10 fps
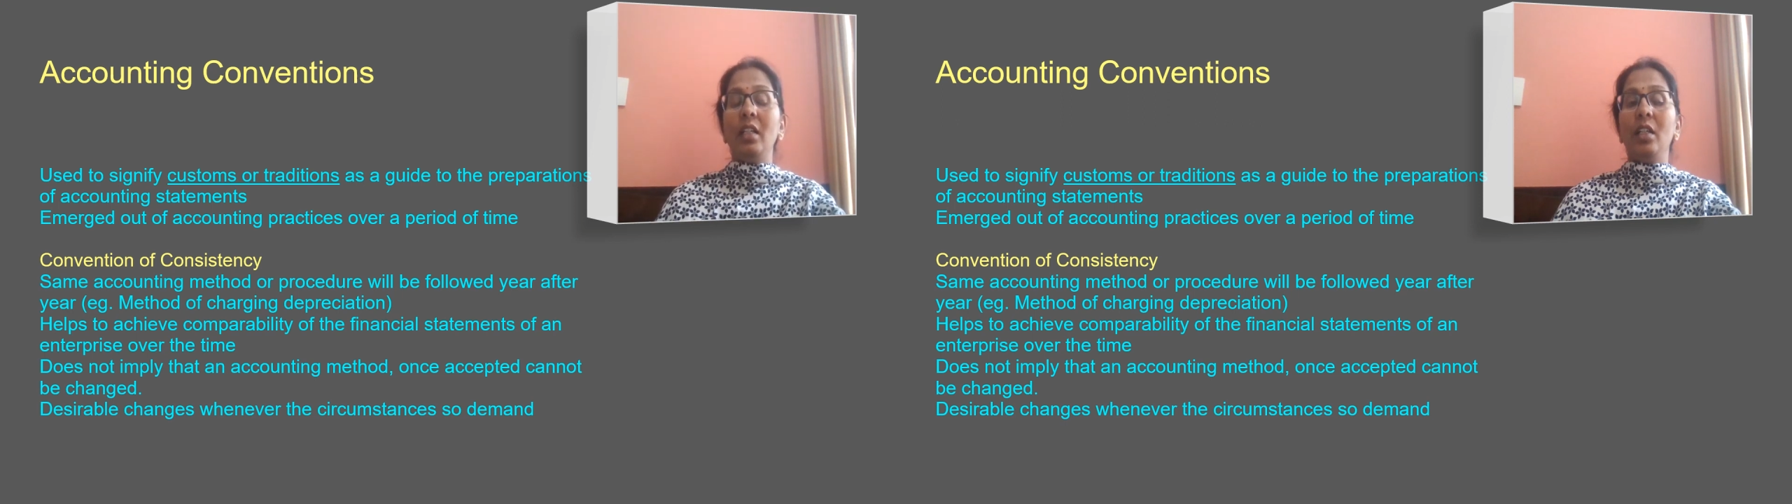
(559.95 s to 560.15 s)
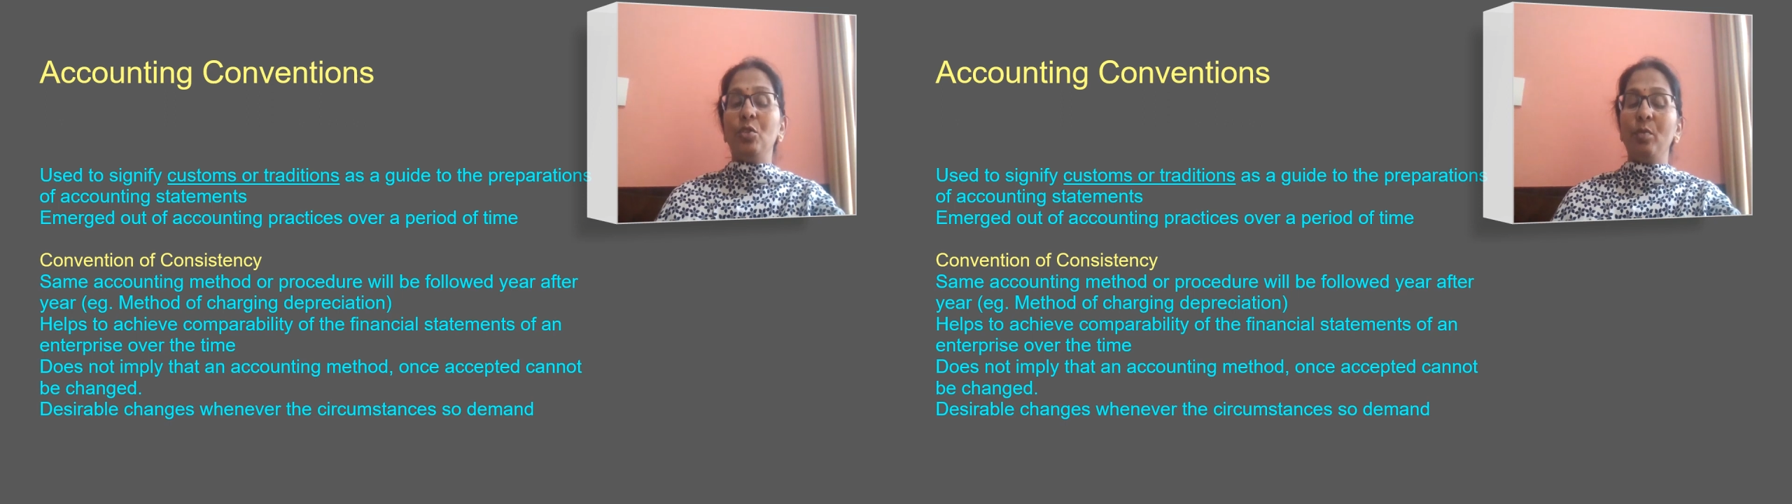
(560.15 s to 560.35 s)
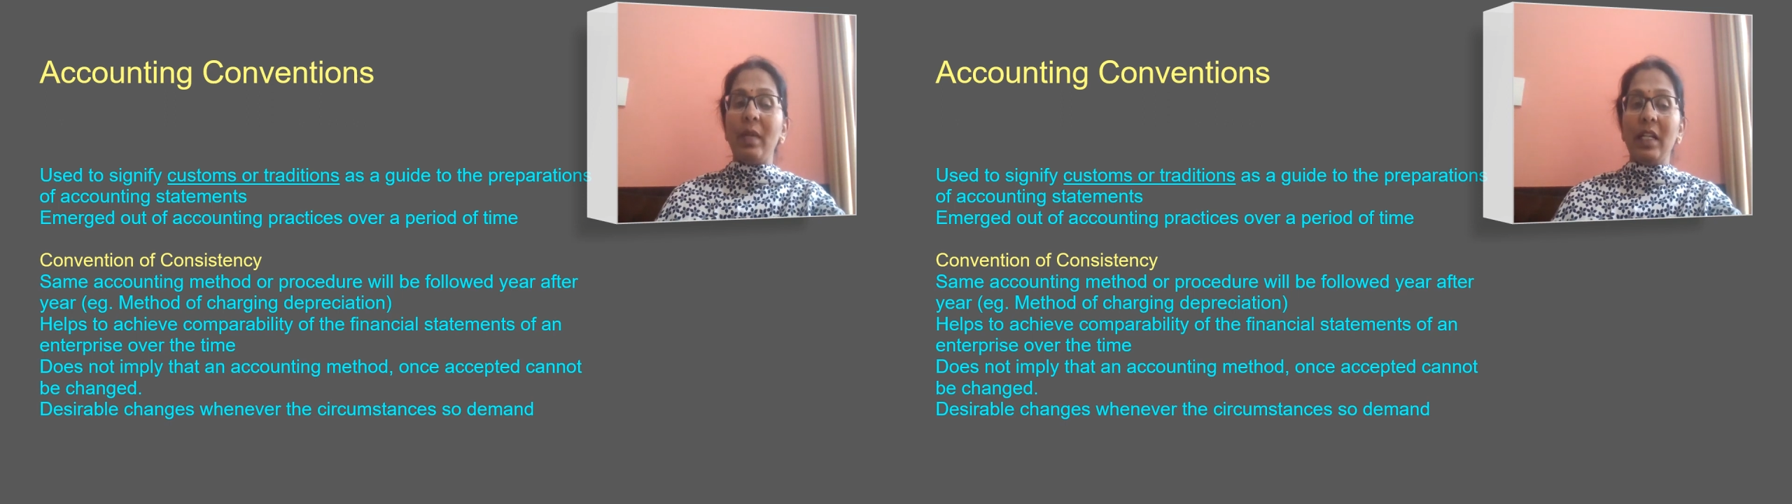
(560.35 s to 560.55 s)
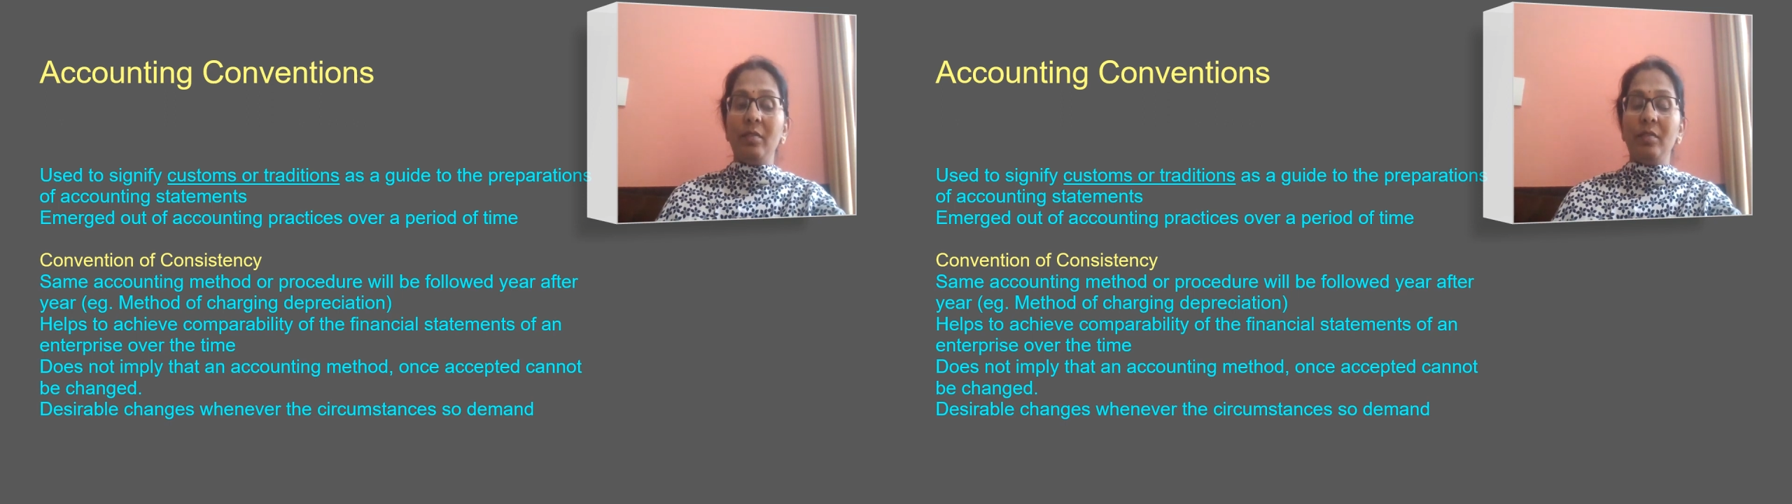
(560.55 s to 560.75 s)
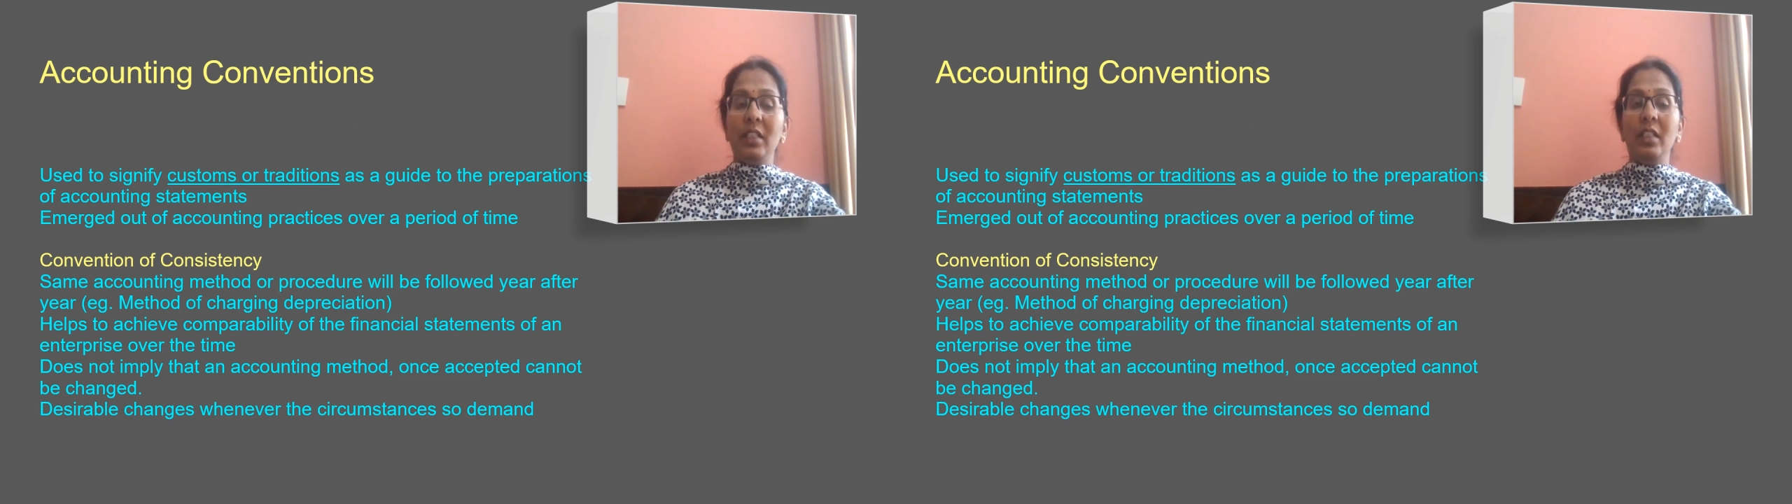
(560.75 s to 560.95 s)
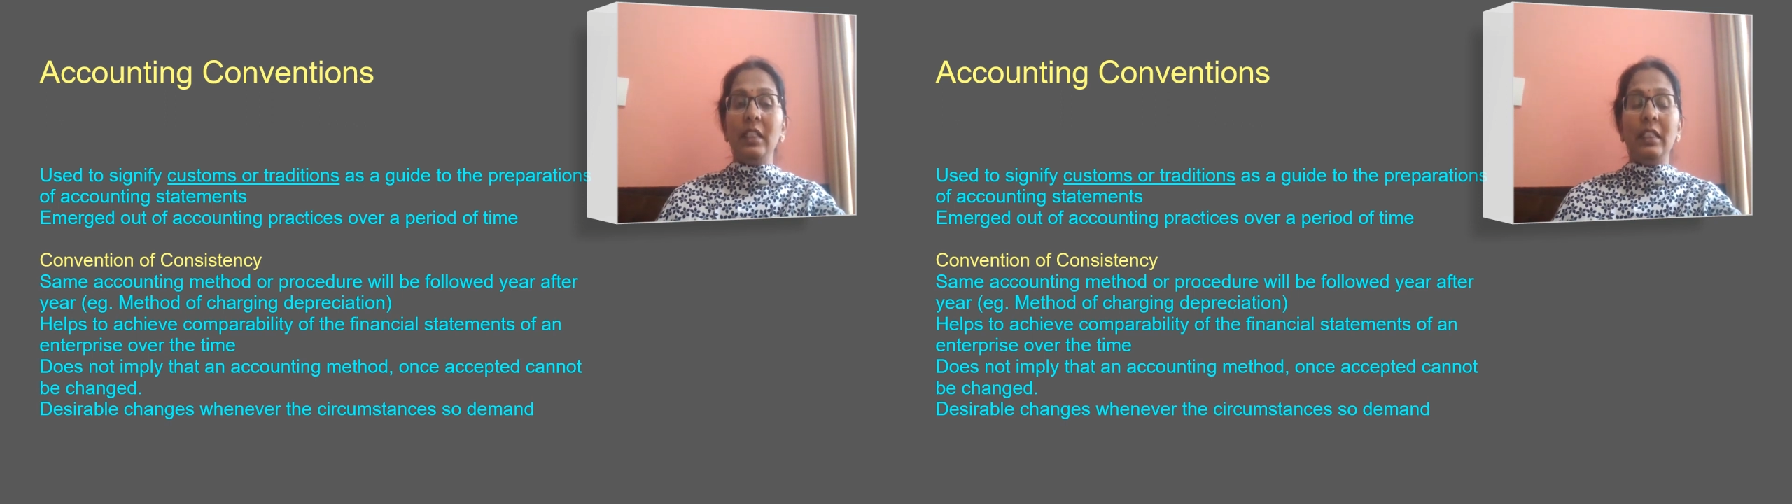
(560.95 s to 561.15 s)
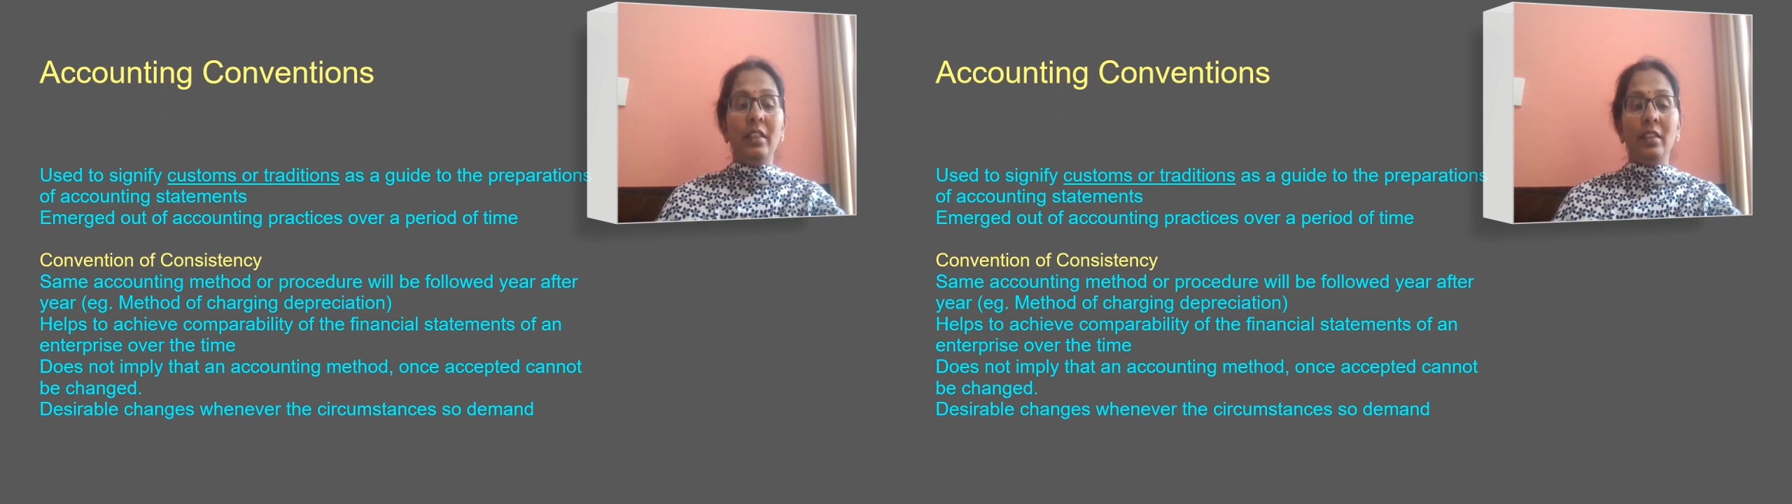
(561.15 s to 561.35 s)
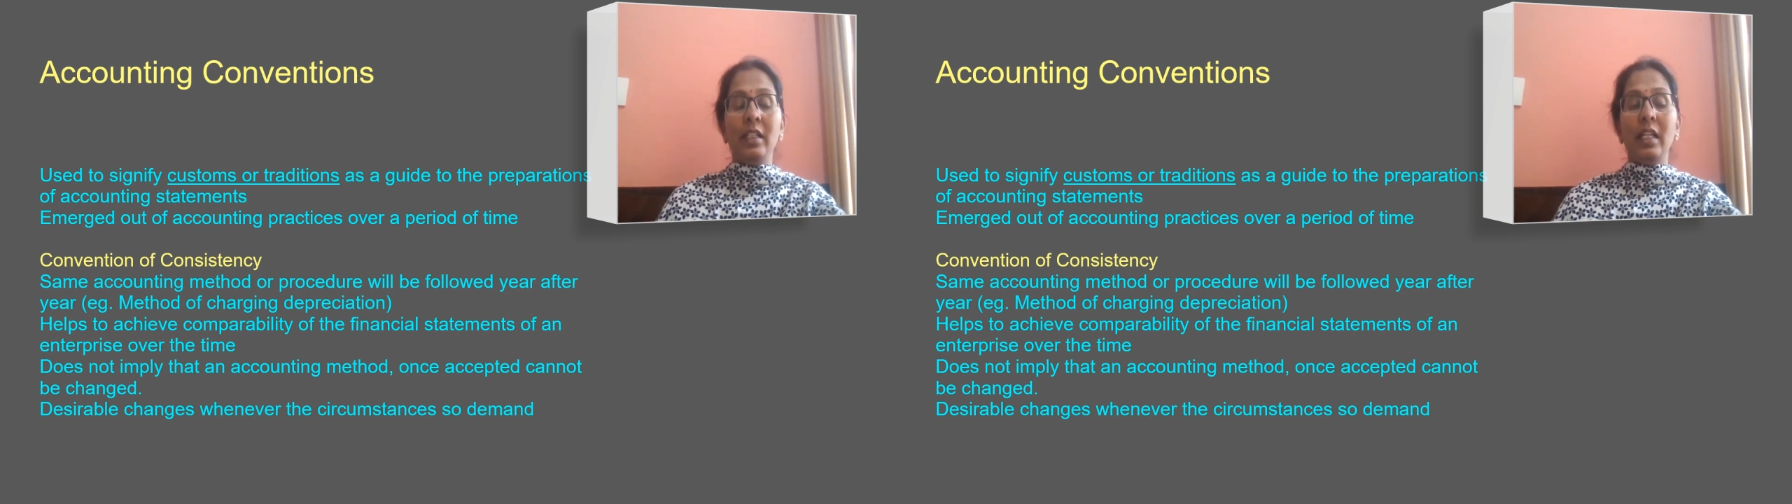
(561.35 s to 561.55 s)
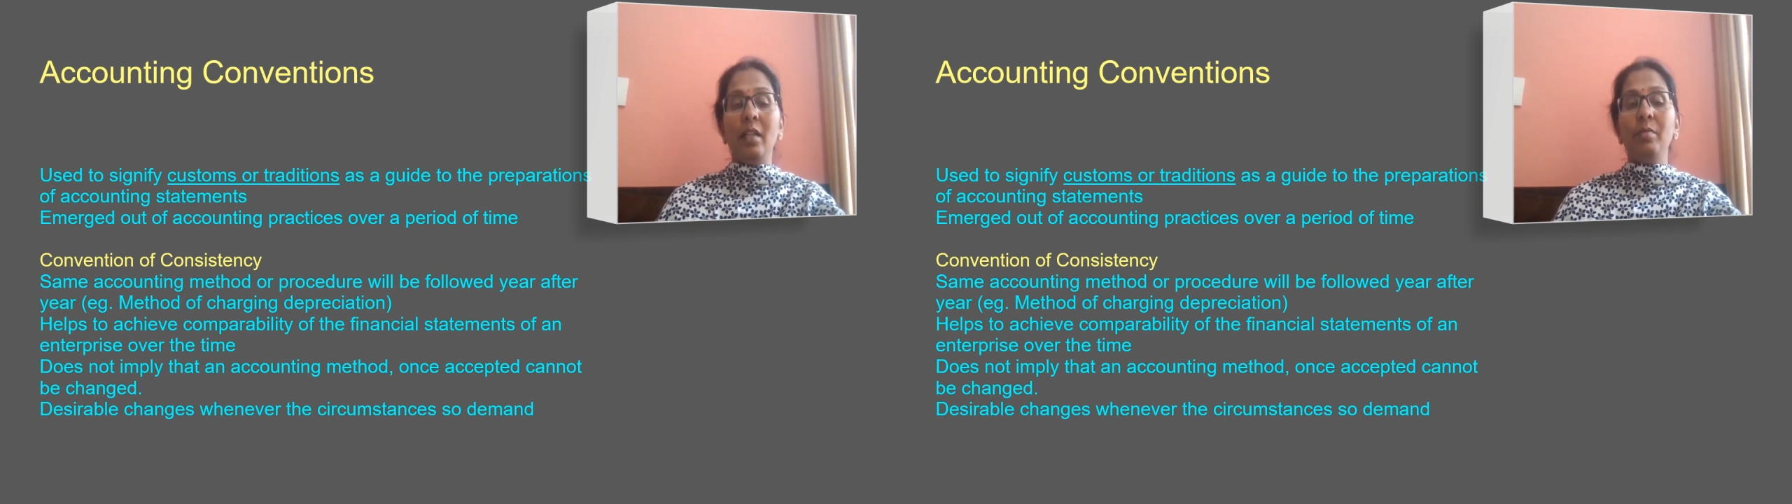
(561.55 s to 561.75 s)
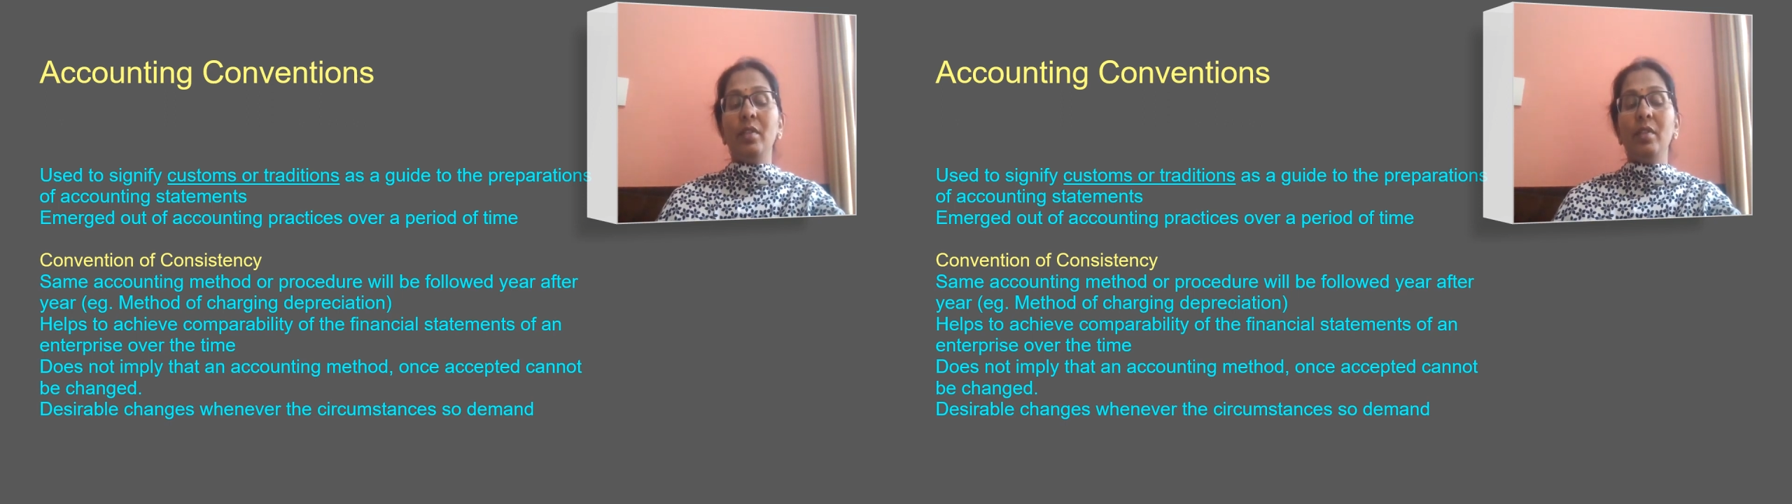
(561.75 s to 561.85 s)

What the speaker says: also part of the Indian GAAP.